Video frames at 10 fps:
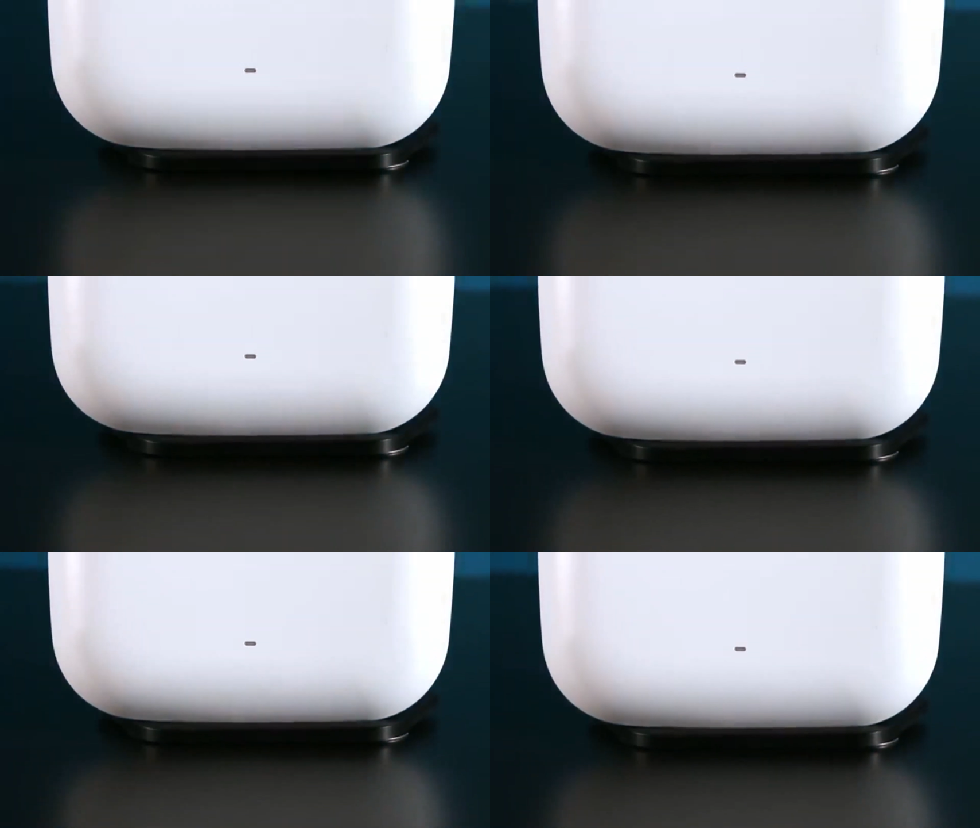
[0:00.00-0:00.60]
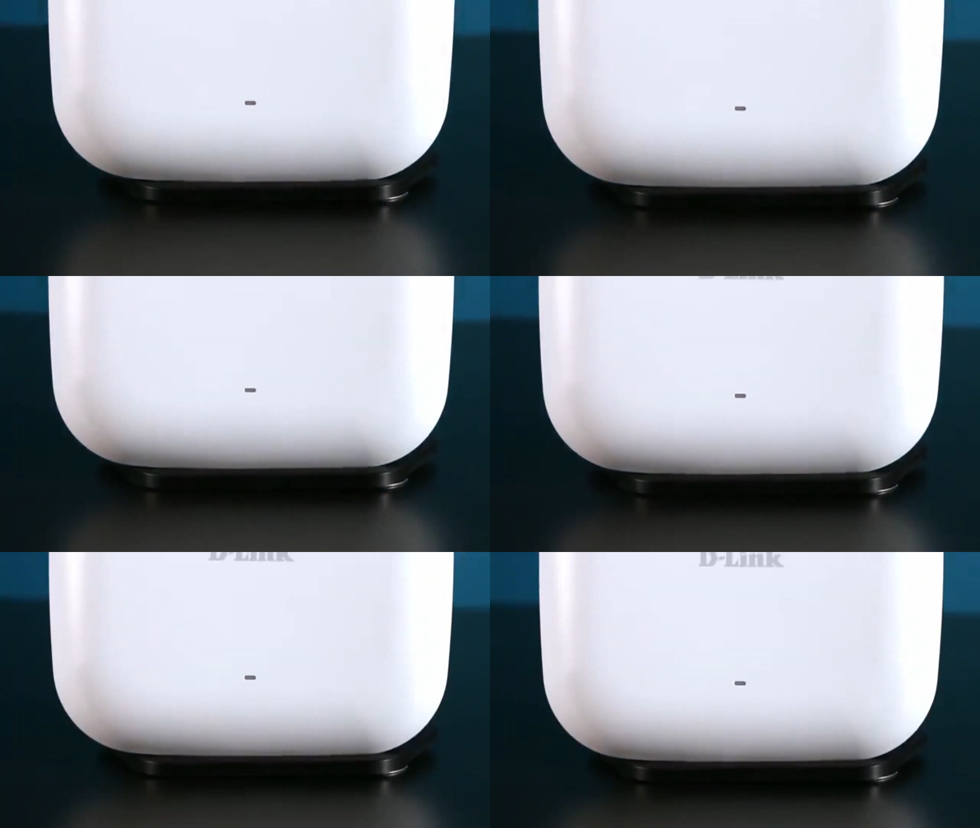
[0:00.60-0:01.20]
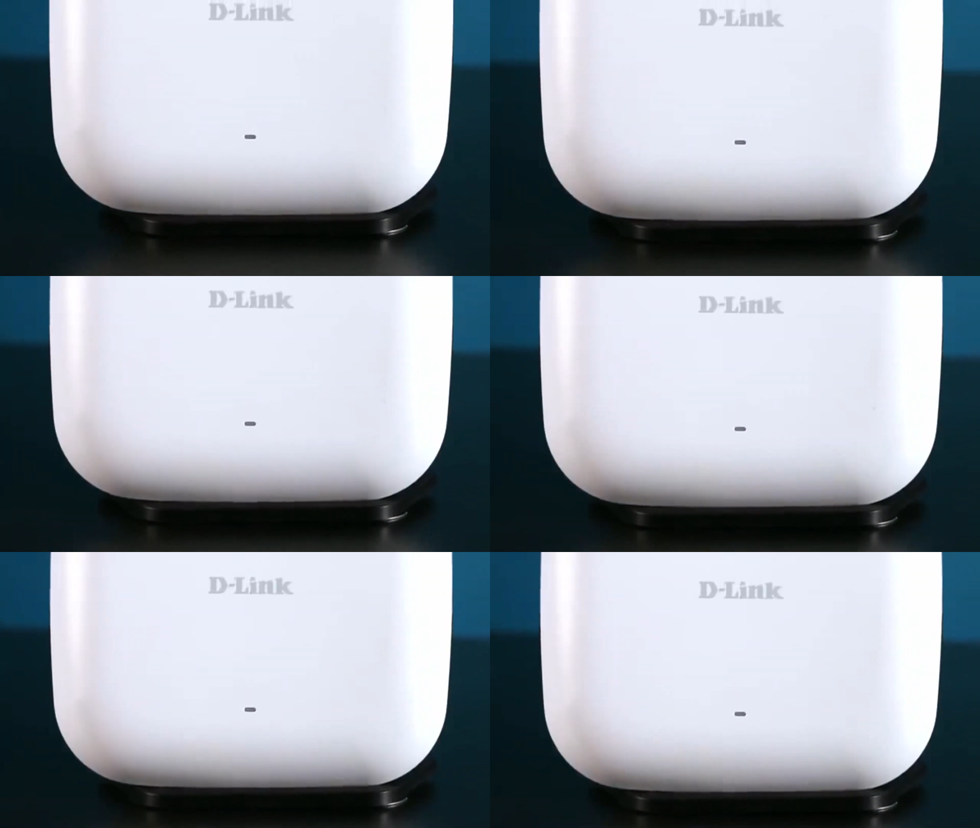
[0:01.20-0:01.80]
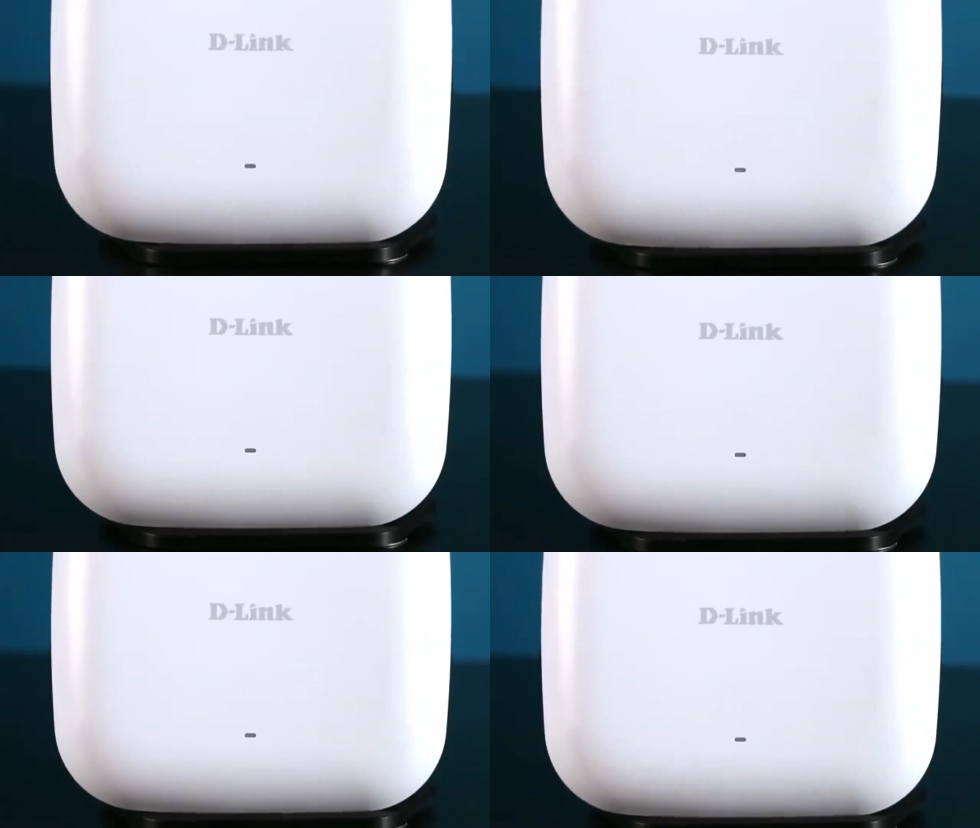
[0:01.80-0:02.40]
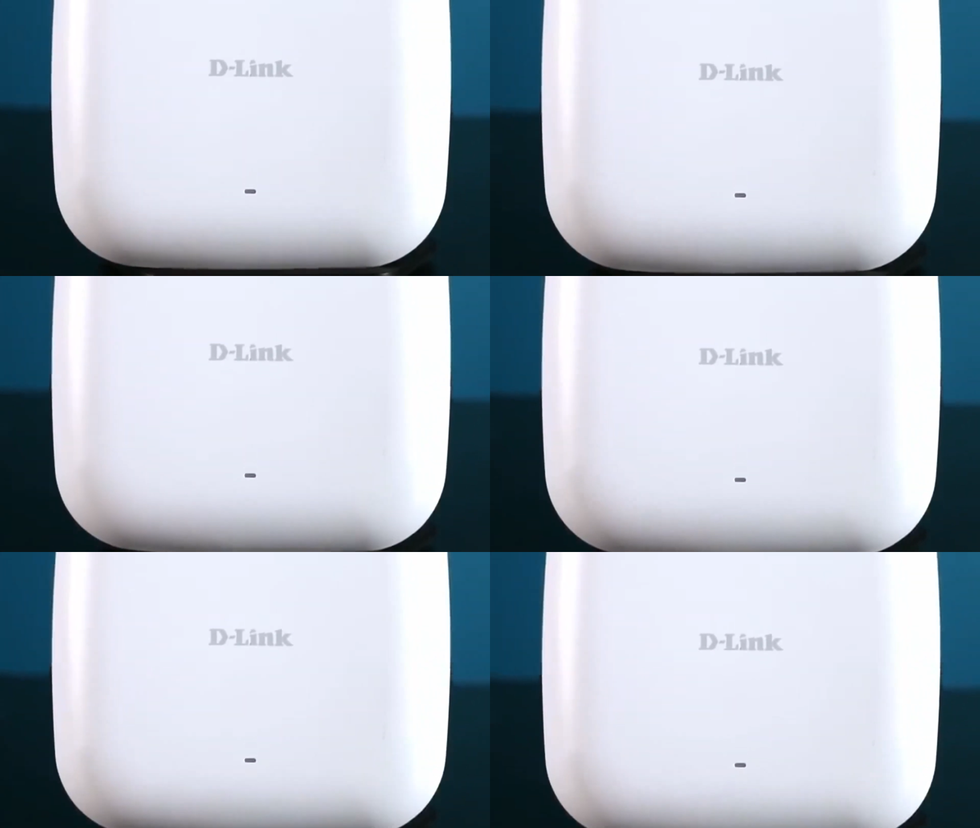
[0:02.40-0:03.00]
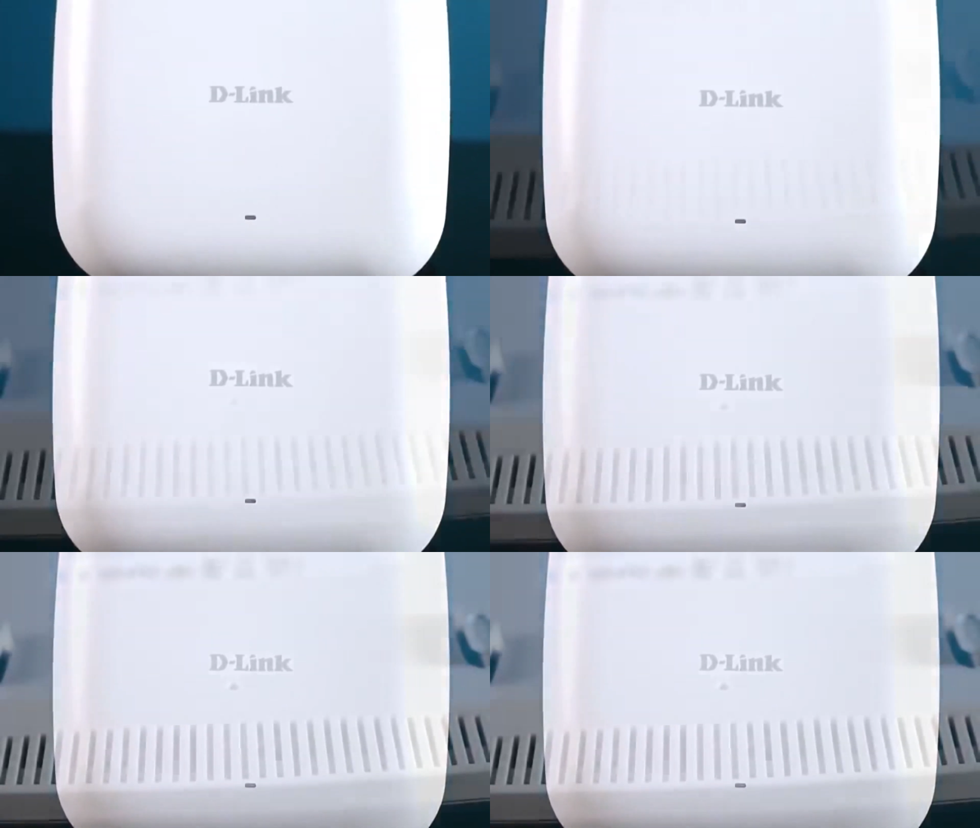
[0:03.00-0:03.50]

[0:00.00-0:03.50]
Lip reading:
Nobody's mouth can be seen.